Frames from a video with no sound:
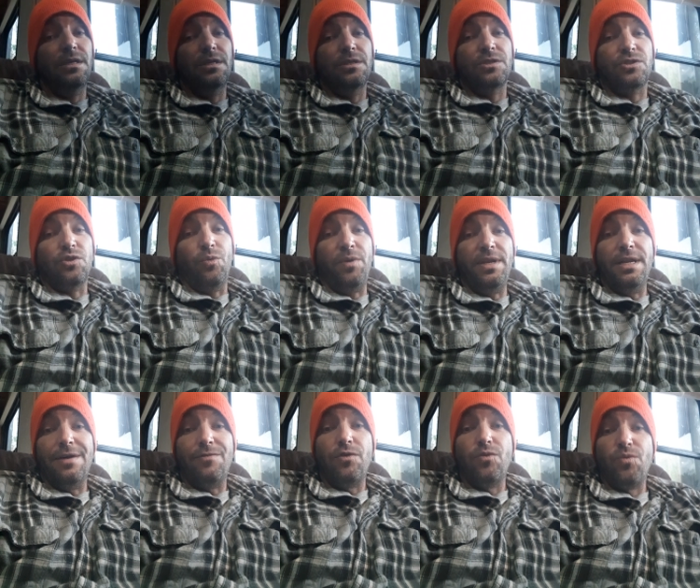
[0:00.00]
So we
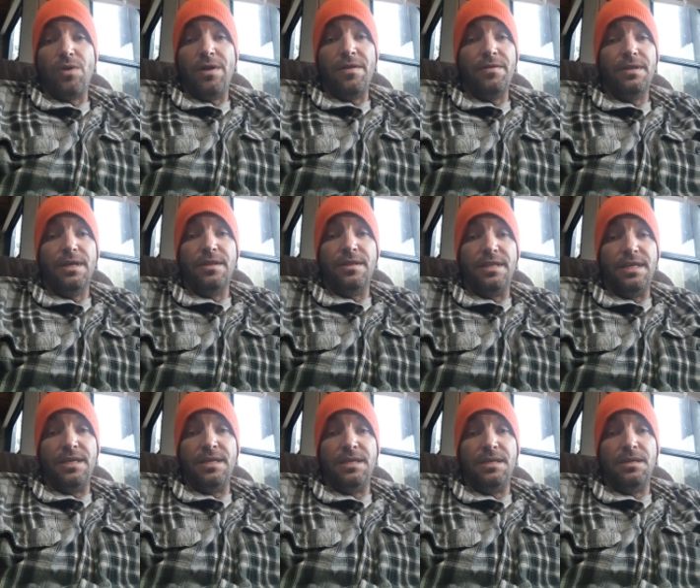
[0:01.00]
never run
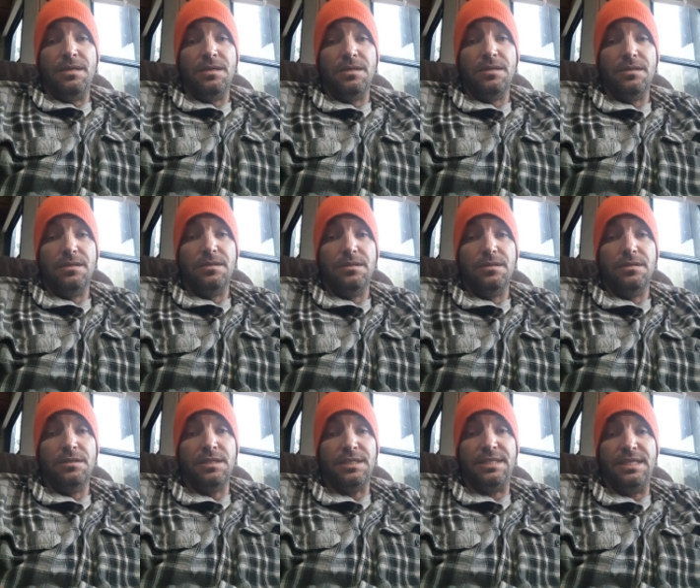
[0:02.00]

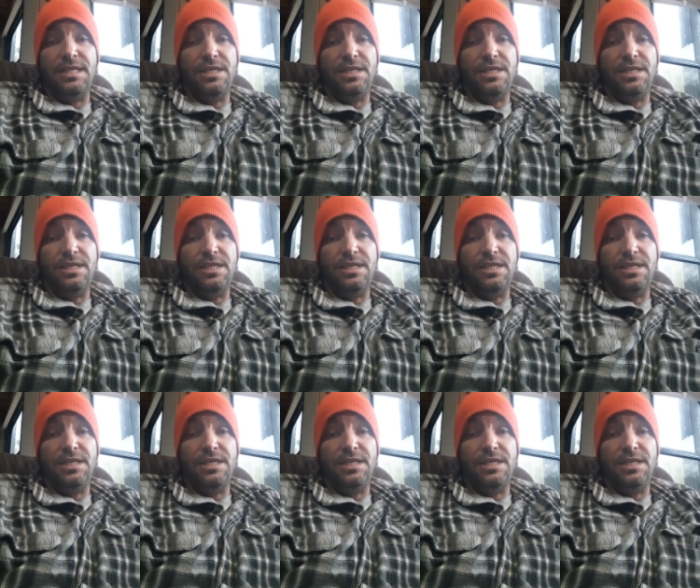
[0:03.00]
this